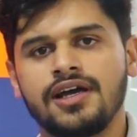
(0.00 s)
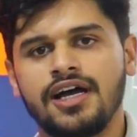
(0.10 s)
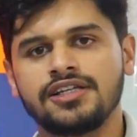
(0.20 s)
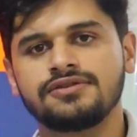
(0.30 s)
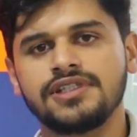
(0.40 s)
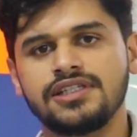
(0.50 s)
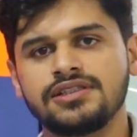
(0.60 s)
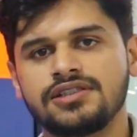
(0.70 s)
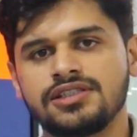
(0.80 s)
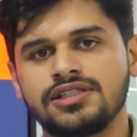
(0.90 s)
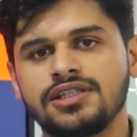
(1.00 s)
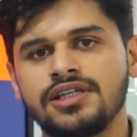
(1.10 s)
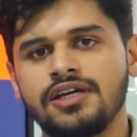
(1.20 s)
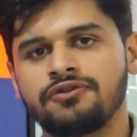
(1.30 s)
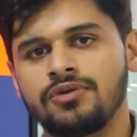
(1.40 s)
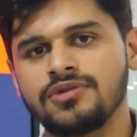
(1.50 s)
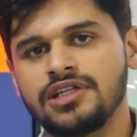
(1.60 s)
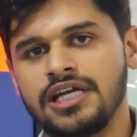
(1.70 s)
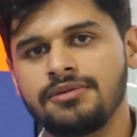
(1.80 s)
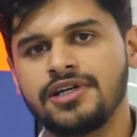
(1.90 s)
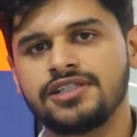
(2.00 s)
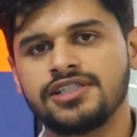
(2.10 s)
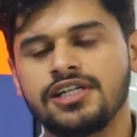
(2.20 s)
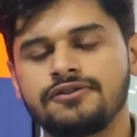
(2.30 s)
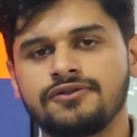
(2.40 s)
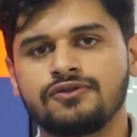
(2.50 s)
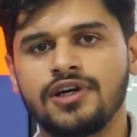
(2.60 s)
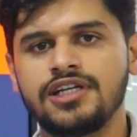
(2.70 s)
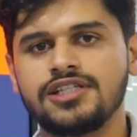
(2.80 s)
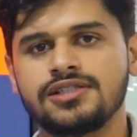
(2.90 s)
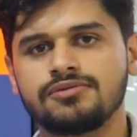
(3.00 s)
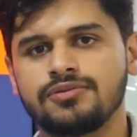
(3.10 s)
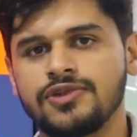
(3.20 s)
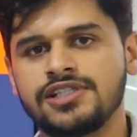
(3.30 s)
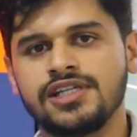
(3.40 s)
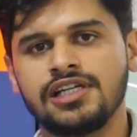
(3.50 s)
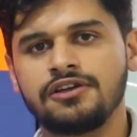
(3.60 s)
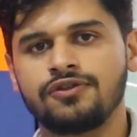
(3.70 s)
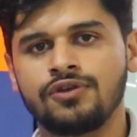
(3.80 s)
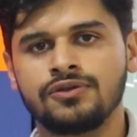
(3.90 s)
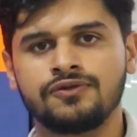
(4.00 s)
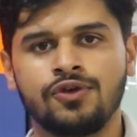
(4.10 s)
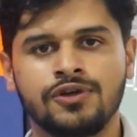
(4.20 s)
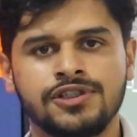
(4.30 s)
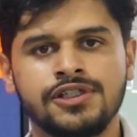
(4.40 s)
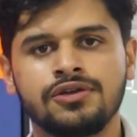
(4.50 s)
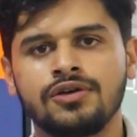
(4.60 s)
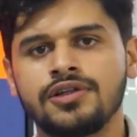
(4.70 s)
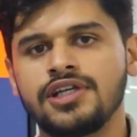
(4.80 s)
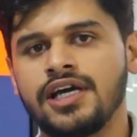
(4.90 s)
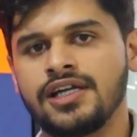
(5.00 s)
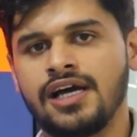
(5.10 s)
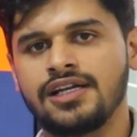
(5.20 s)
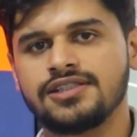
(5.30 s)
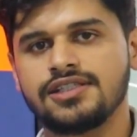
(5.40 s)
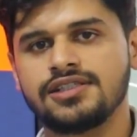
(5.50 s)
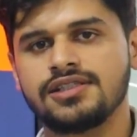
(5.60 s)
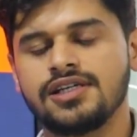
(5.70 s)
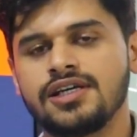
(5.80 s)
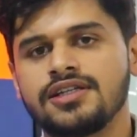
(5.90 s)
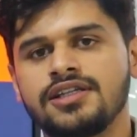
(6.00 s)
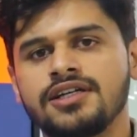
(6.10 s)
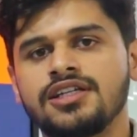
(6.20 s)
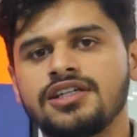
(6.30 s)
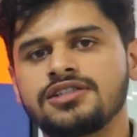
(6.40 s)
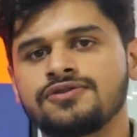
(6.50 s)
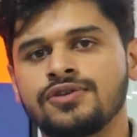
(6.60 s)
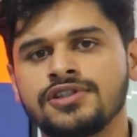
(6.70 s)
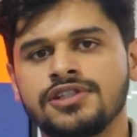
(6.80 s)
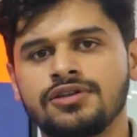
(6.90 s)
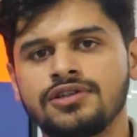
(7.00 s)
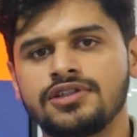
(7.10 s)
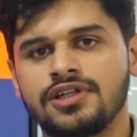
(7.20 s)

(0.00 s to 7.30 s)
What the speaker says: As we can see from the name itself, one is basically focusing on the analysis, the other is focusing on